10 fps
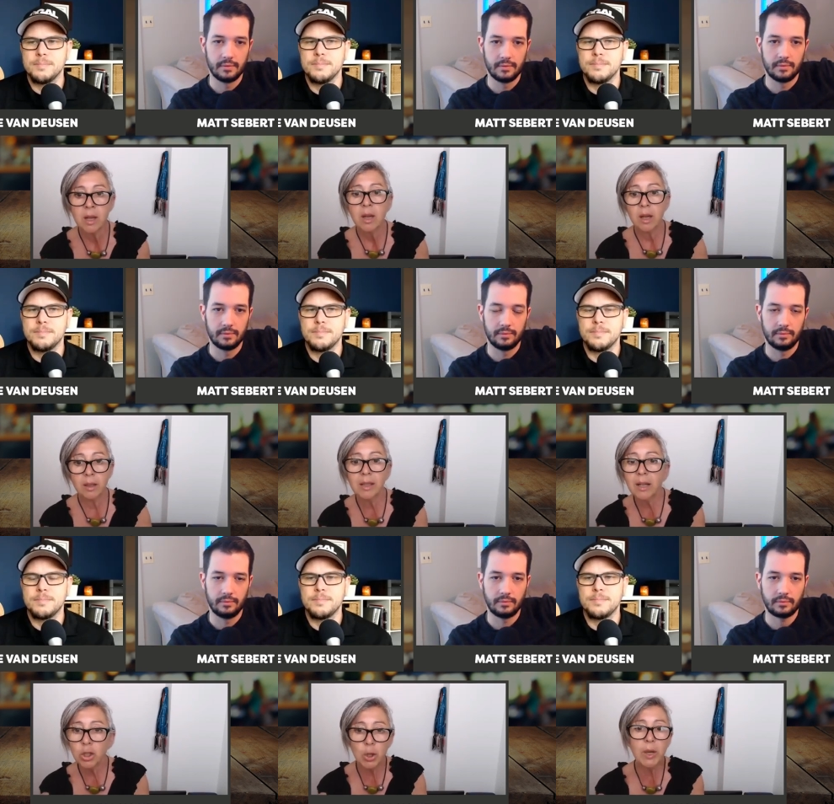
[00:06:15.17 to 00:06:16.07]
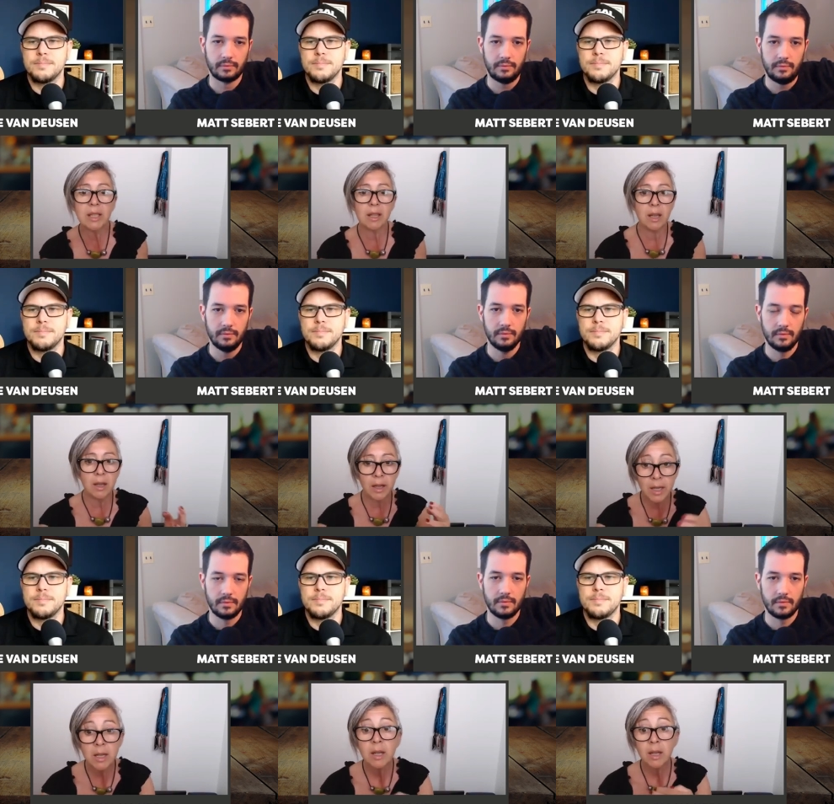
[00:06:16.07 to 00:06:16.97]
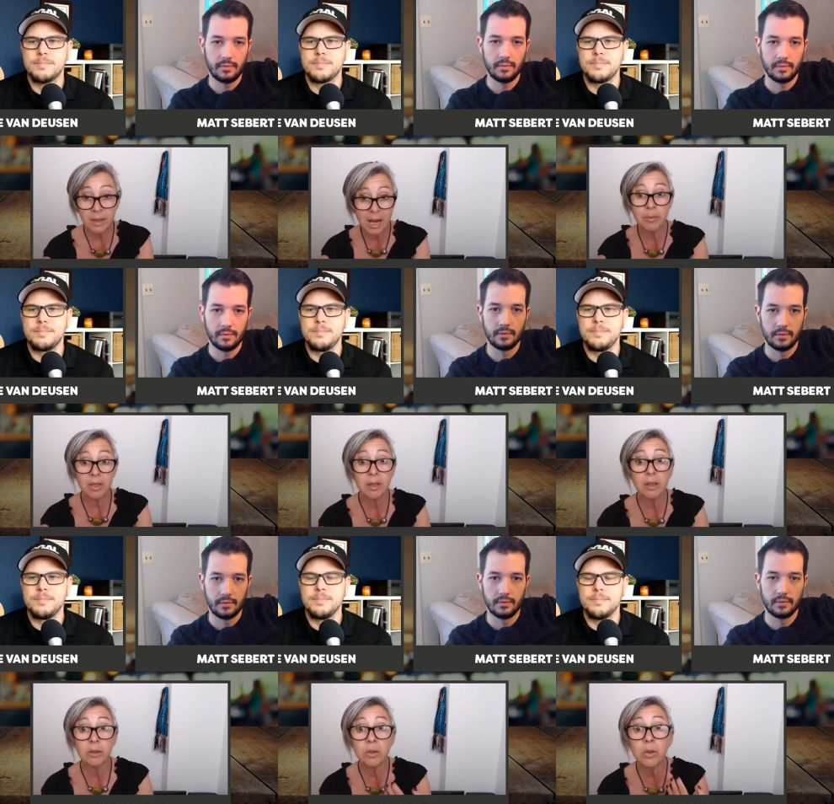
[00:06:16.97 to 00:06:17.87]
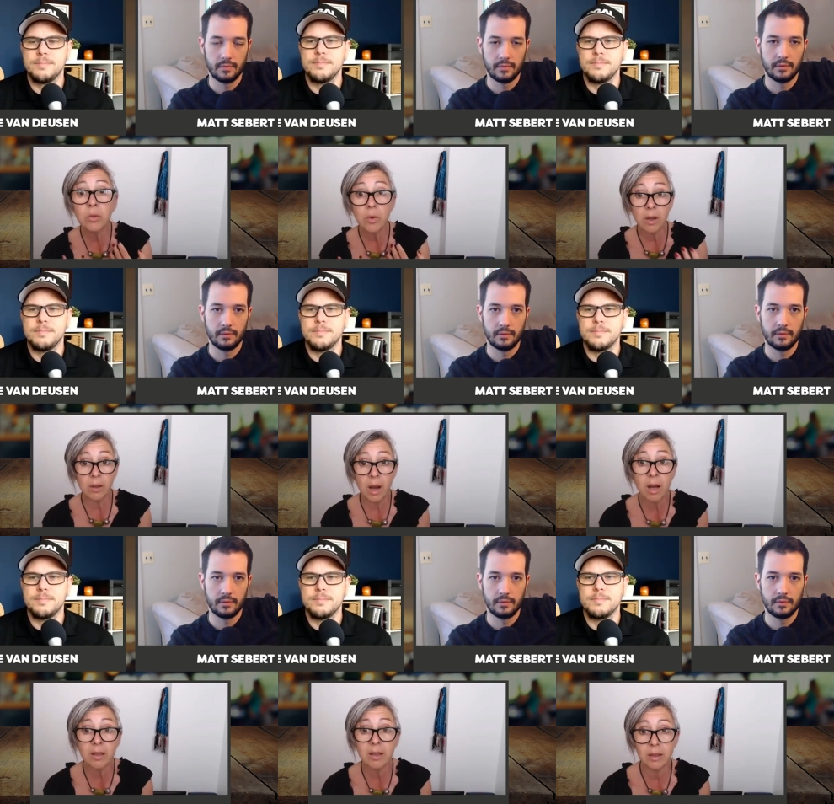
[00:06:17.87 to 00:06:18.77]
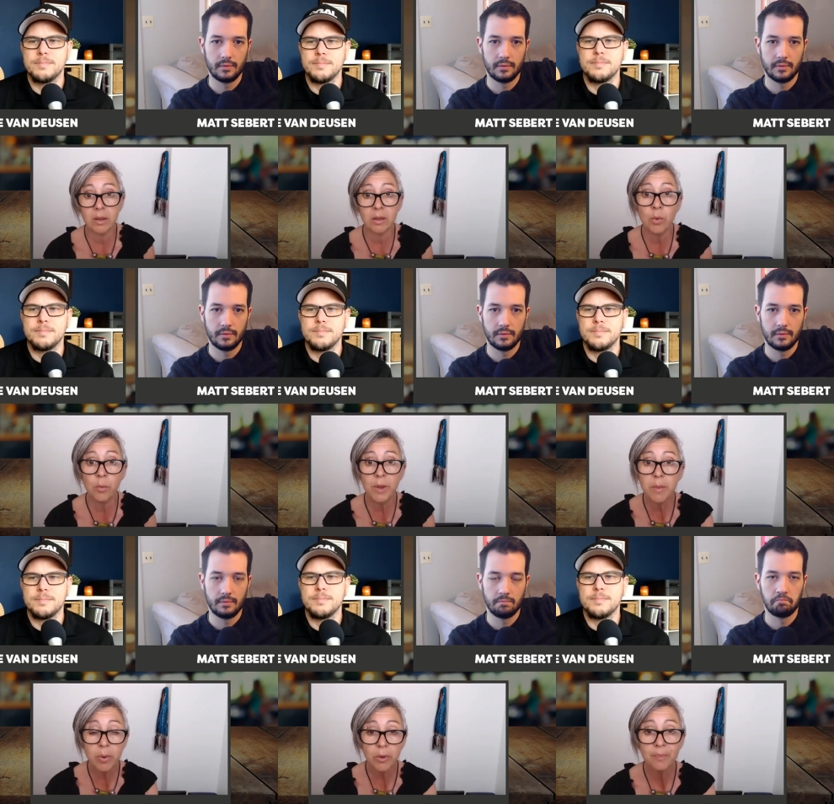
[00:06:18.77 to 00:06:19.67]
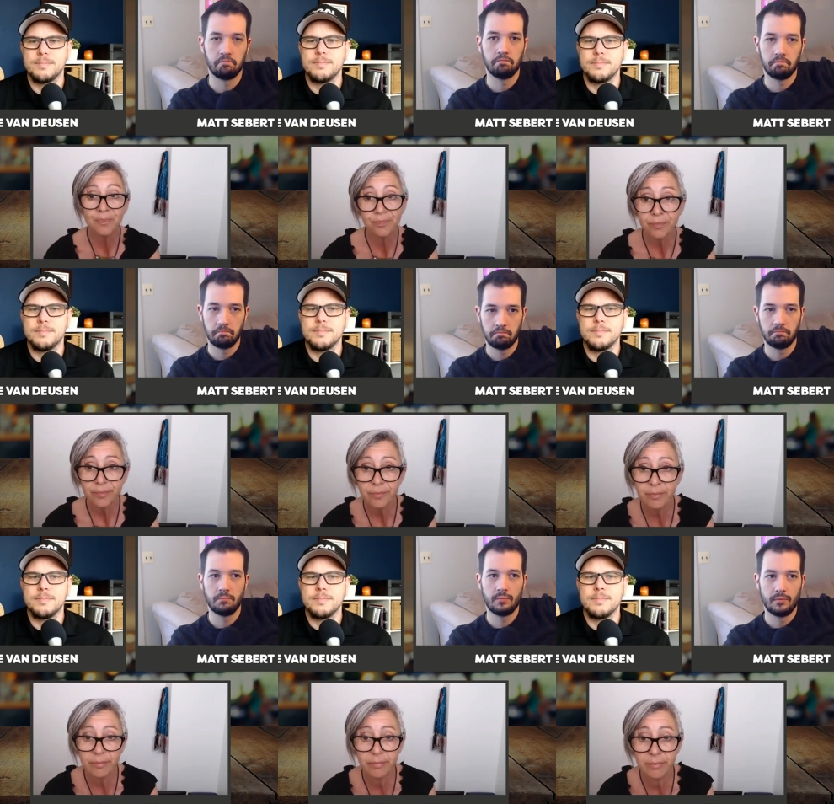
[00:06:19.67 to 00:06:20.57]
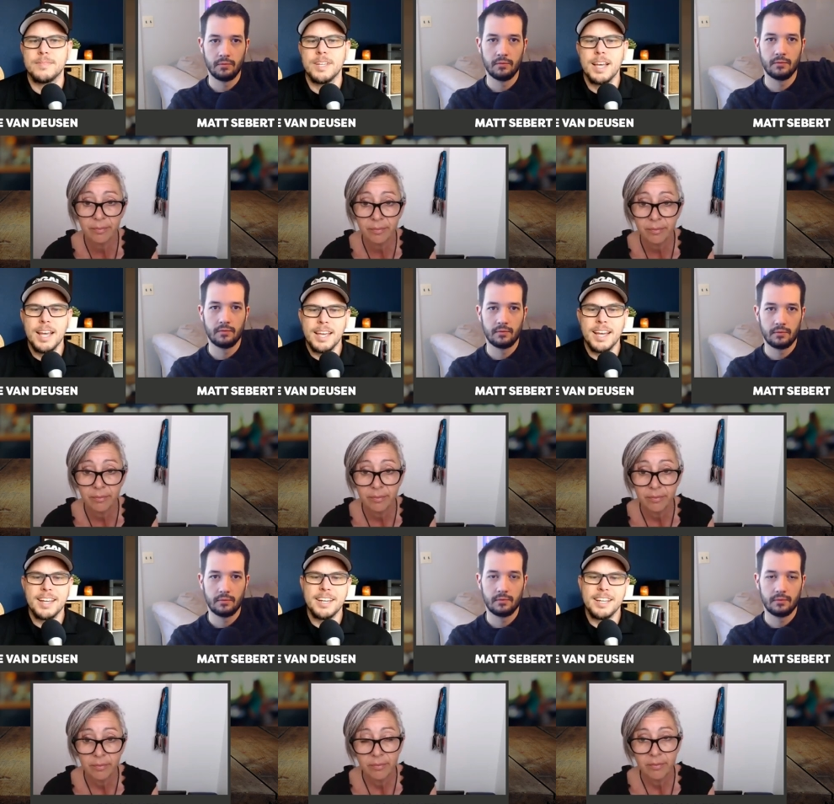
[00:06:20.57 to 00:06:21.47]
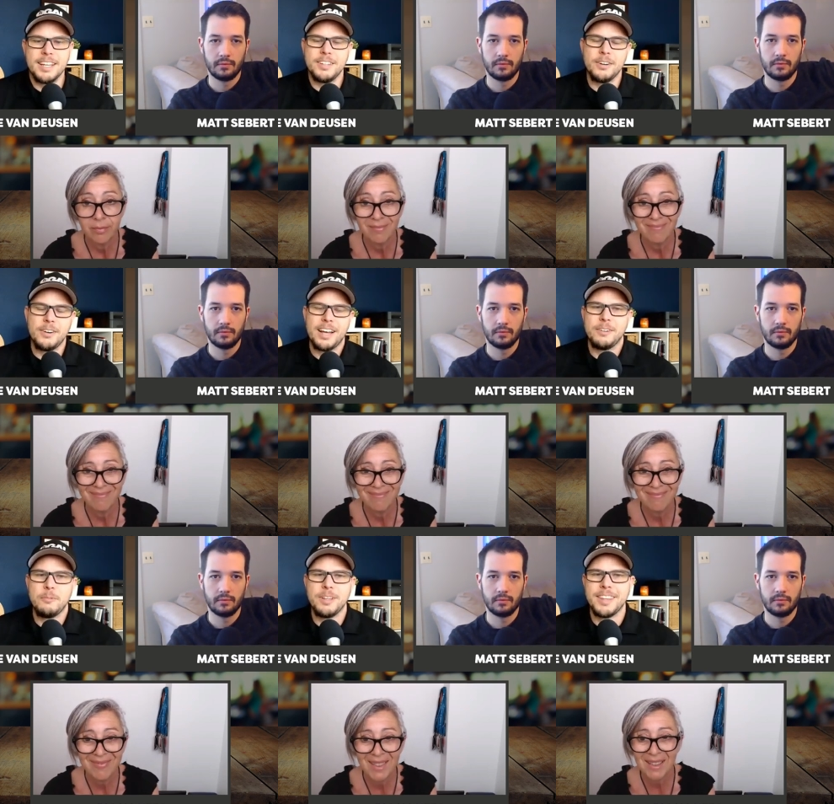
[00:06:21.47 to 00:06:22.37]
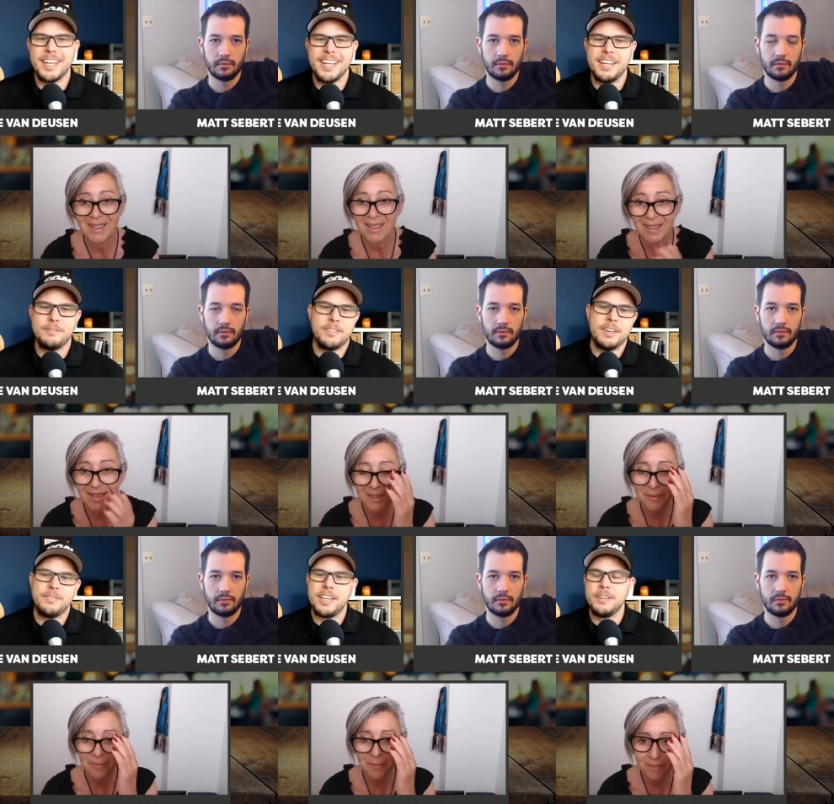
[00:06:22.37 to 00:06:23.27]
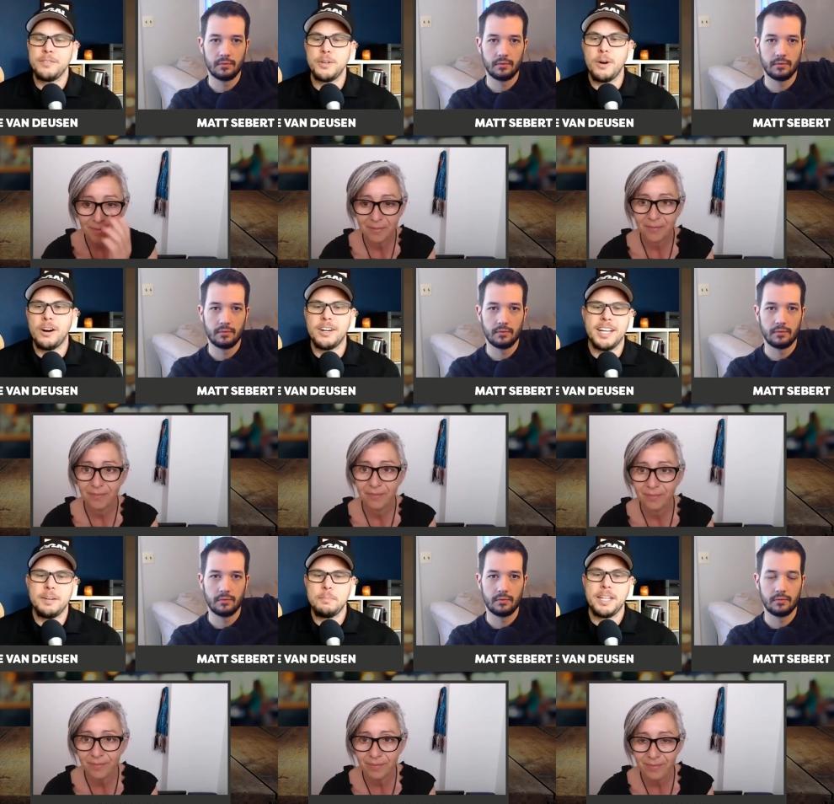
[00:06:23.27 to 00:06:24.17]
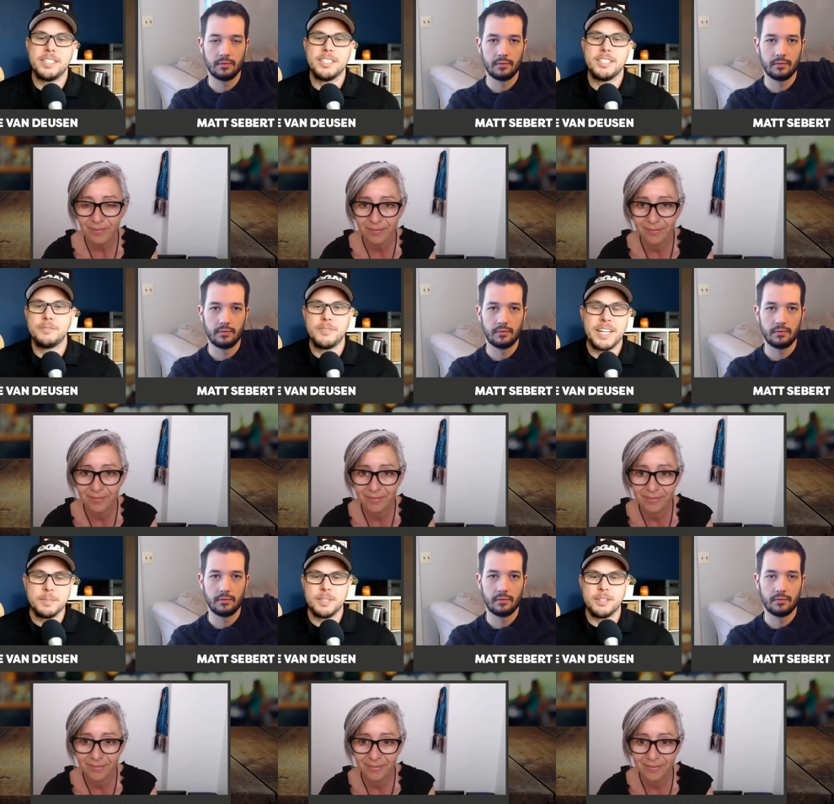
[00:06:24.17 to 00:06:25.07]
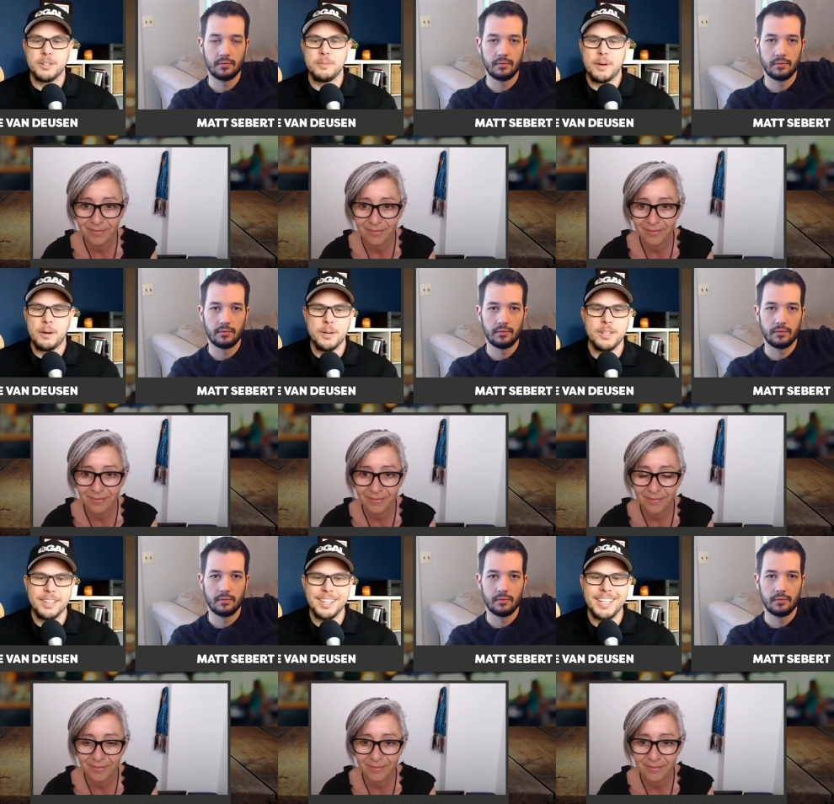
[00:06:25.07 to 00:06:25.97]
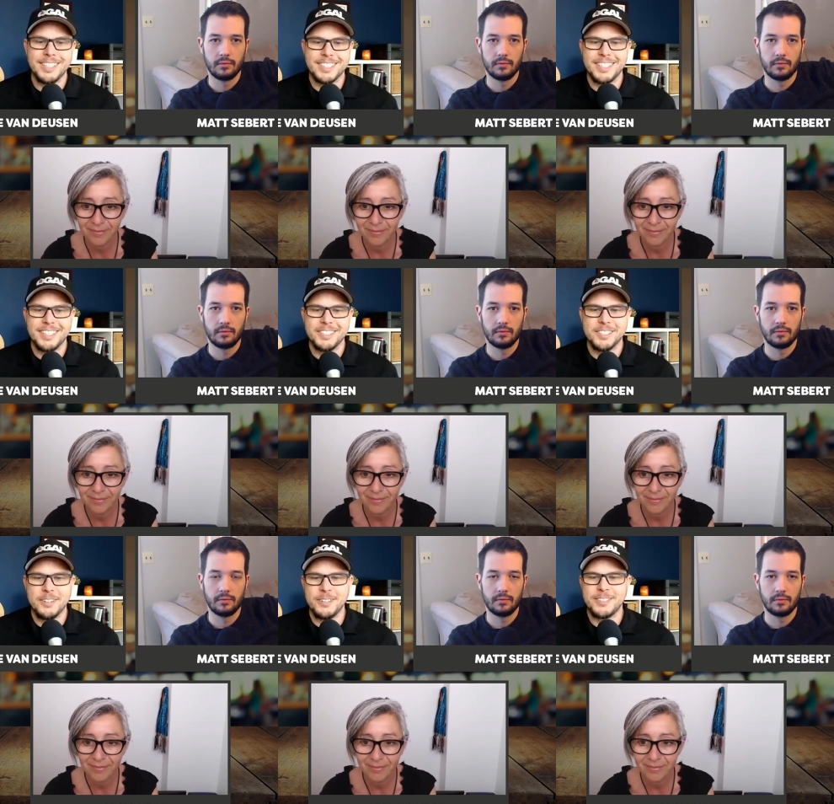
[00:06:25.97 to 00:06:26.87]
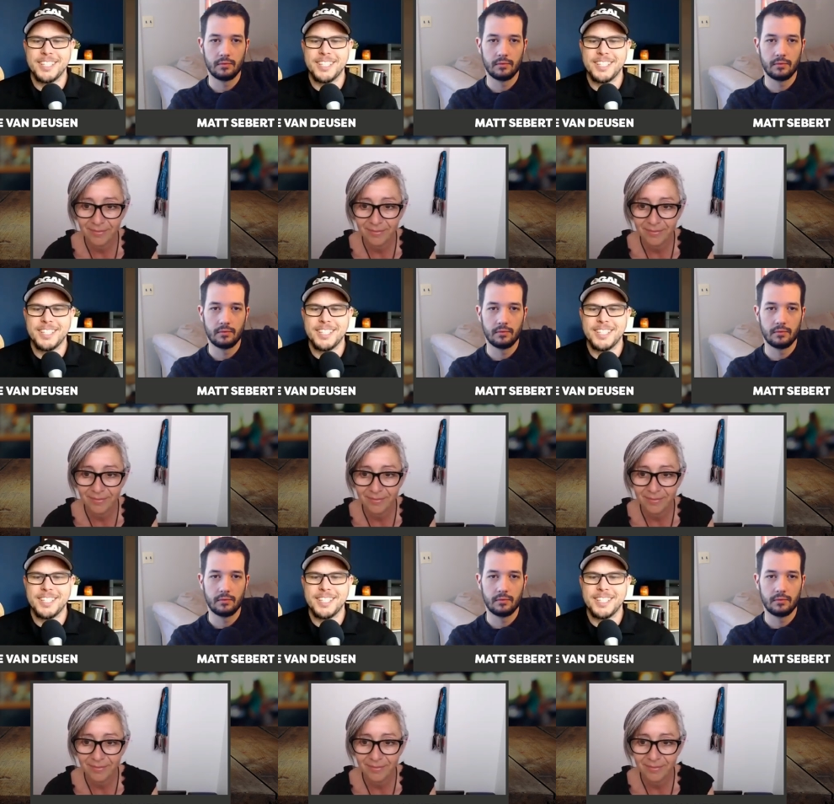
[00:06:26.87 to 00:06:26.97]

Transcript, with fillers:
Speaker 1: as I knew it and I adapted it to us small people.
Speaker 2: Yeah, and you know, uh, one thing if if any of you aren't in Piccia's Facebook group, I'll put links in the show note to